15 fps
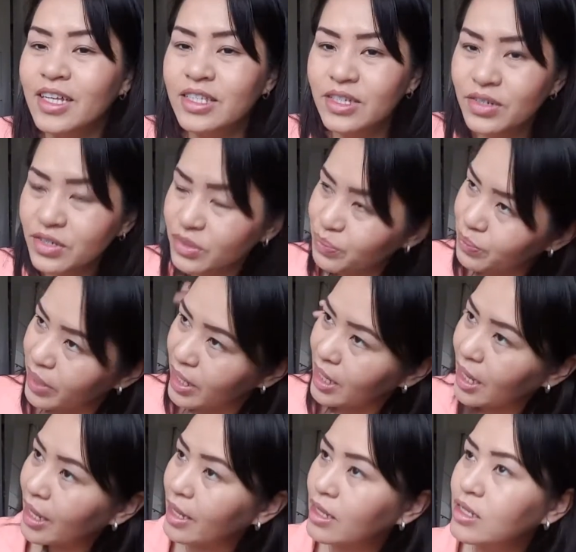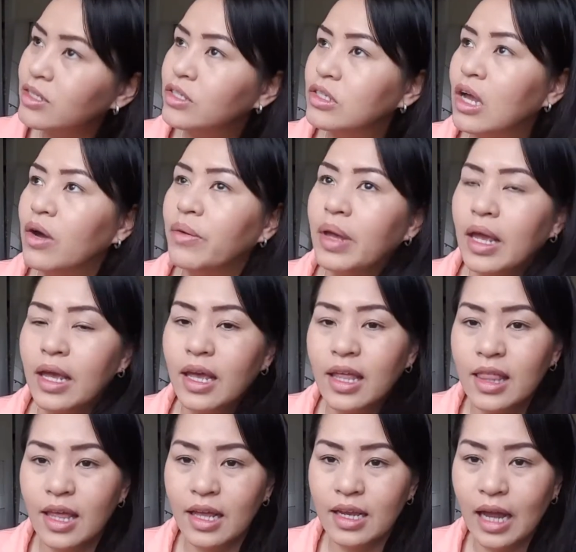So it's been like snowing
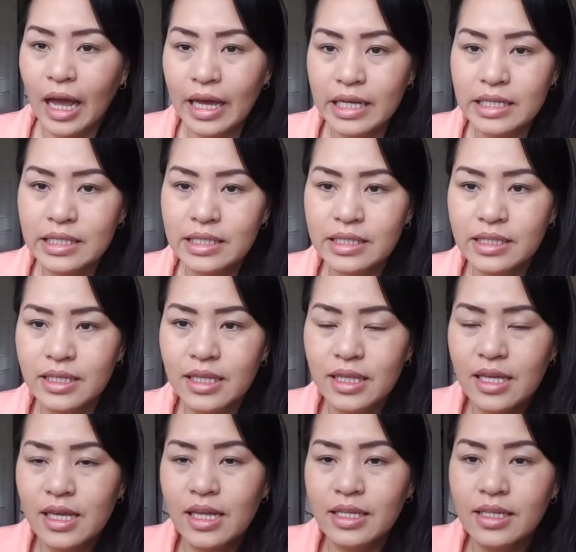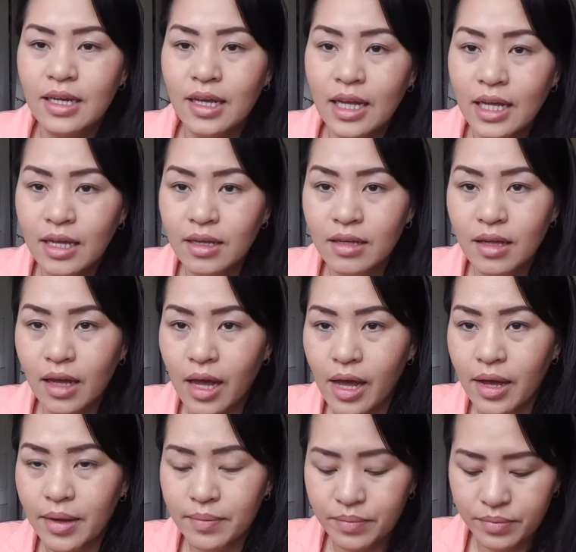and then ice and then
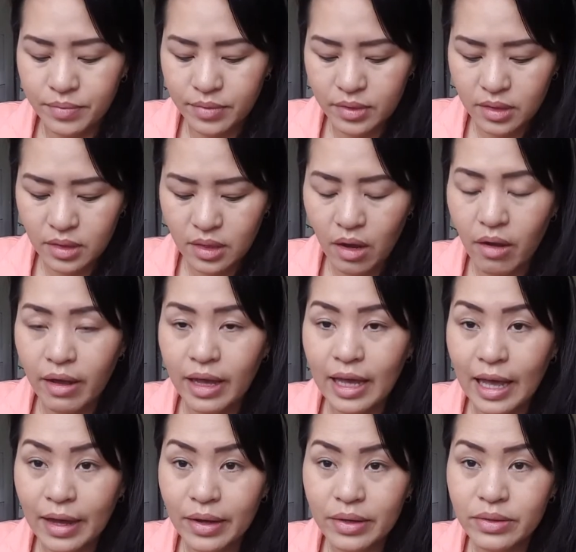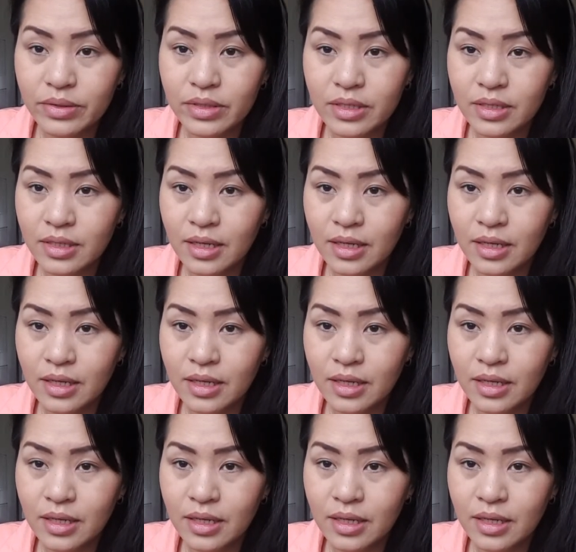thawing out.